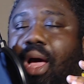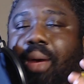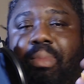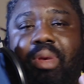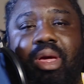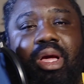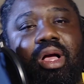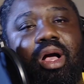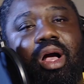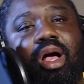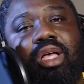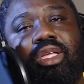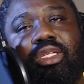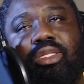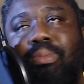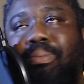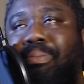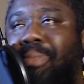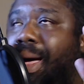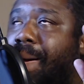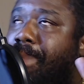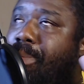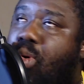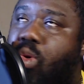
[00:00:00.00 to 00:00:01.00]
because
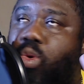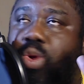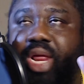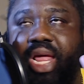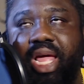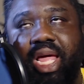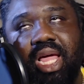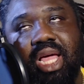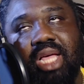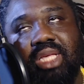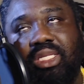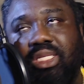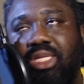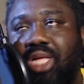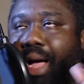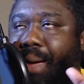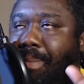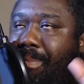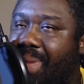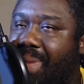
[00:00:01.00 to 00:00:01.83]
my booty is not